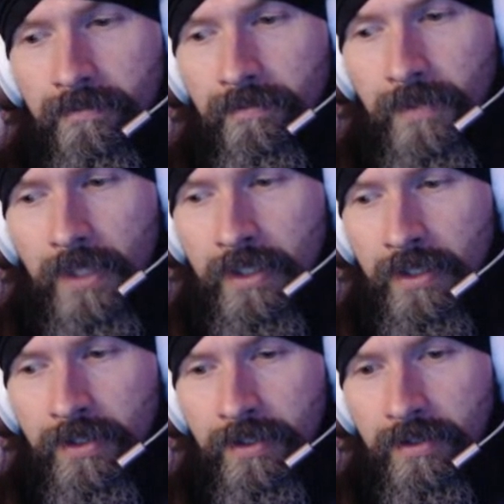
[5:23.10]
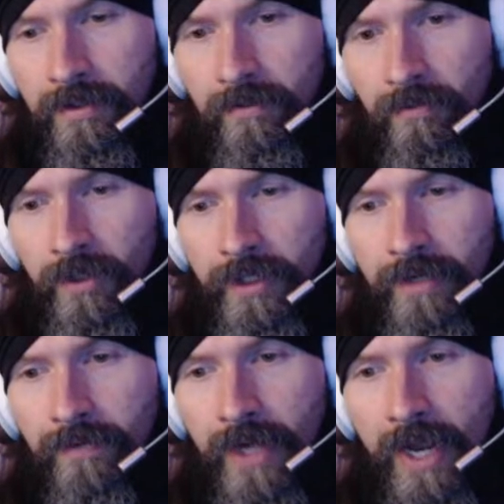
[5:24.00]
that doesn't really
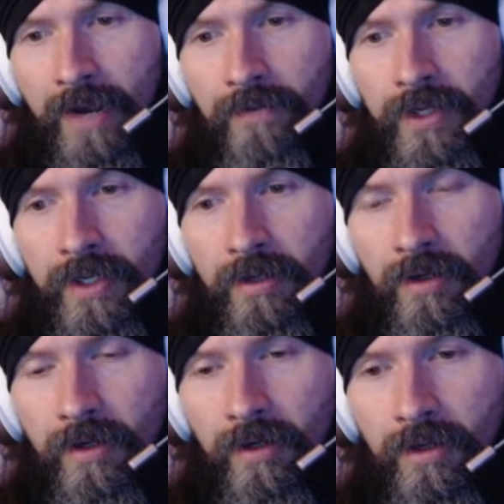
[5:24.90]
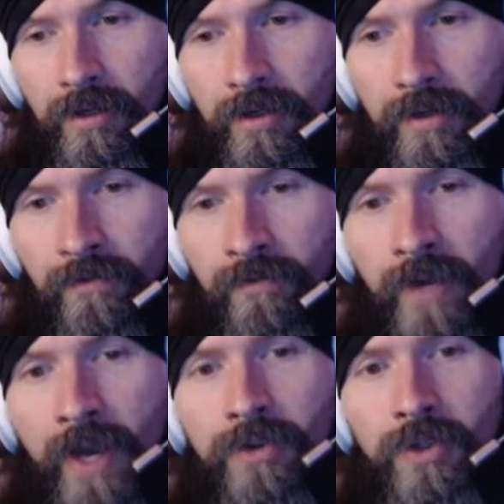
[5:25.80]
even have any
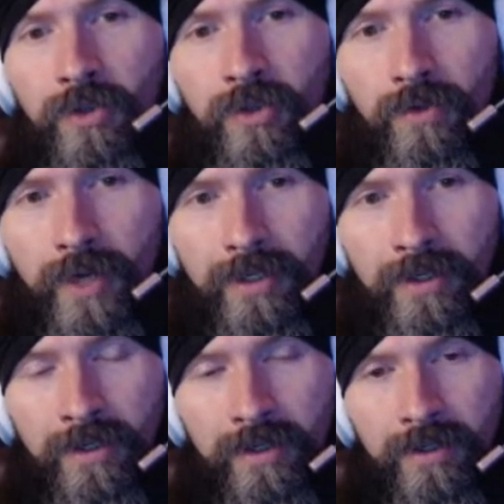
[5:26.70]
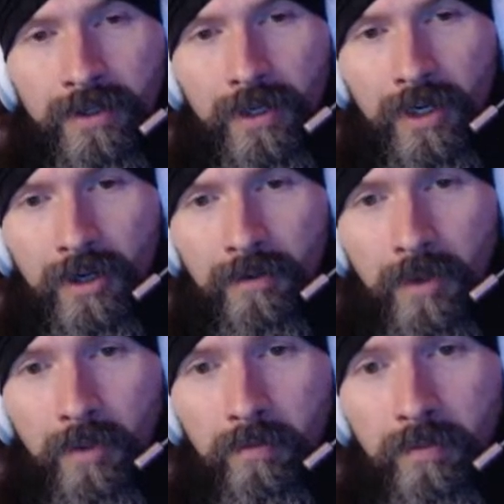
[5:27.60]
value to it.
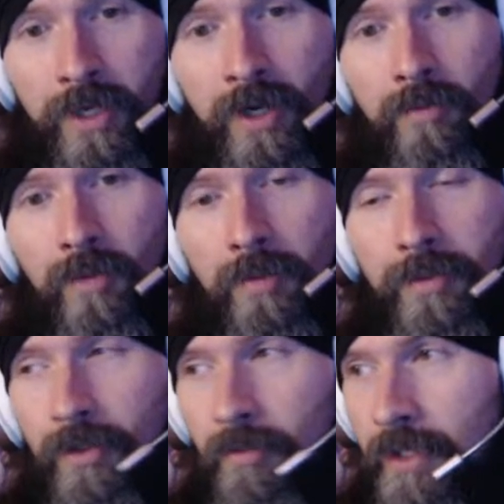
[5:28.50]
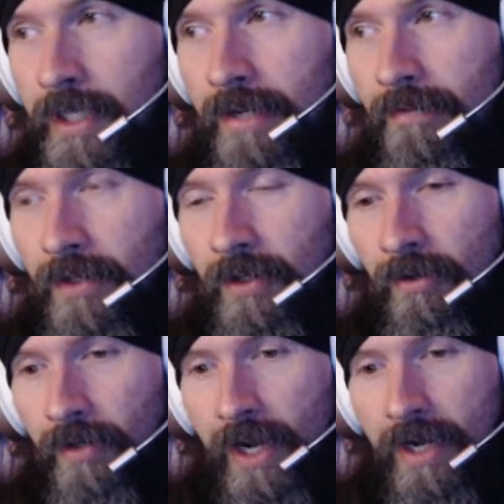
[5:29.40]
Beyond popular belief,
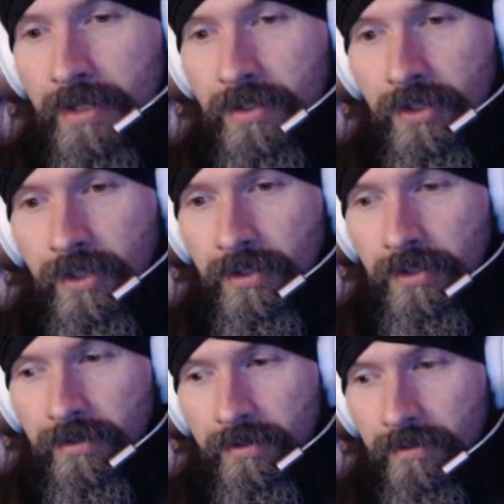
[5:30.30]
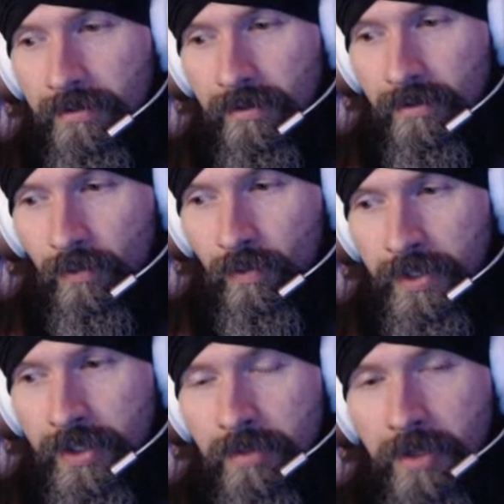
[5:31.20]
guys just
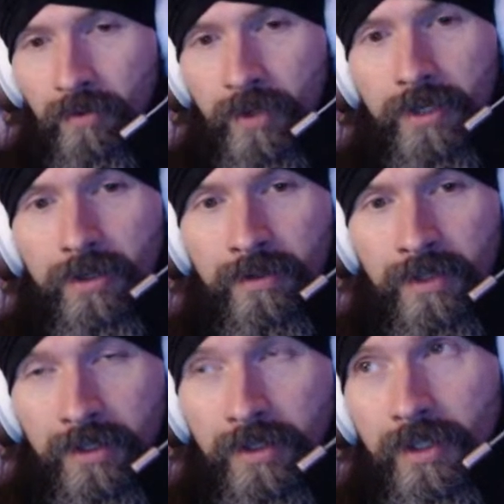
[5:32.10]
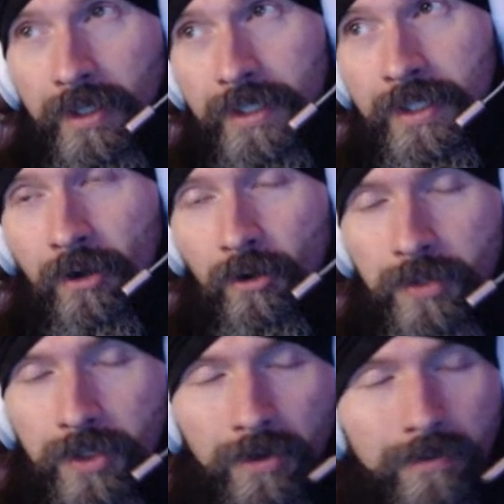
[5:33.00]
want to be real. At least I hope
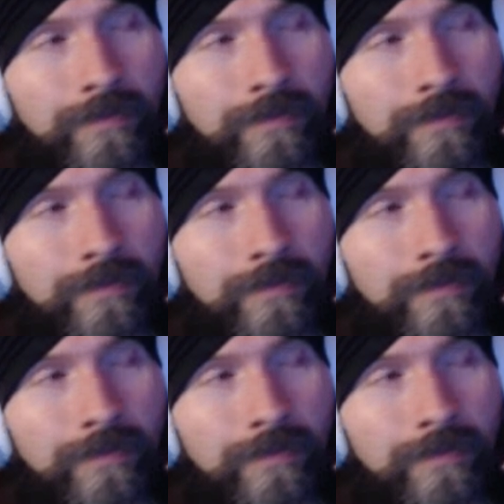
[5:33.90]
so.